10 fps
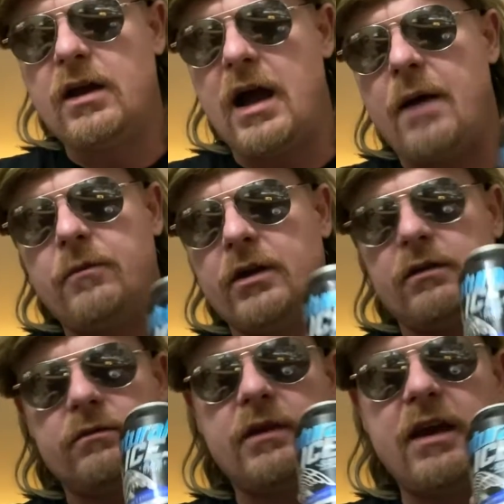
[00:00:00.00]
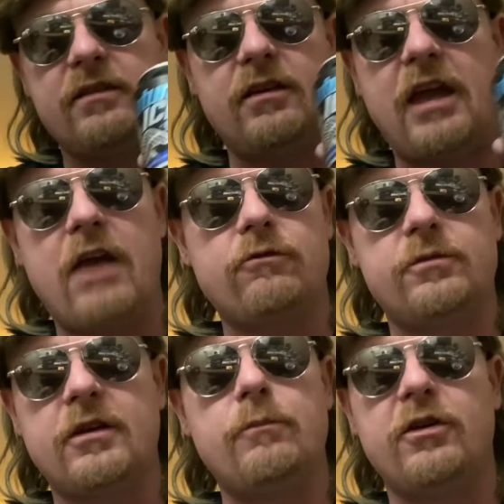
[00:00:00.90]
I, I'm gonna guess it came from
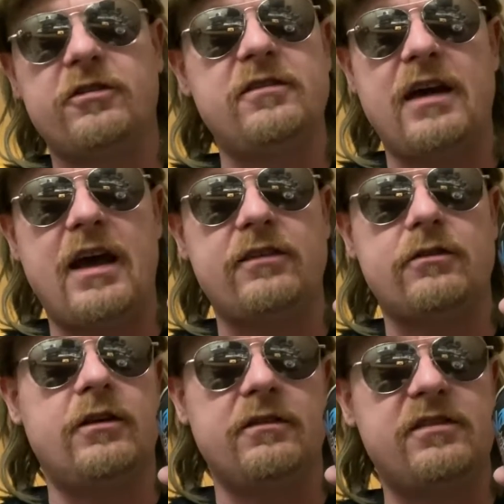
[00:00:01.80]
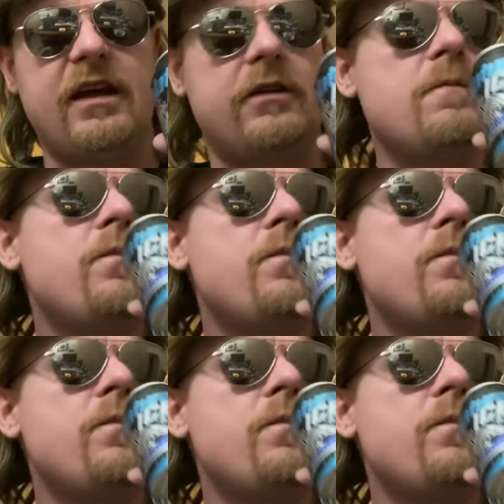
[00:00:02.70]
some person's ass on set.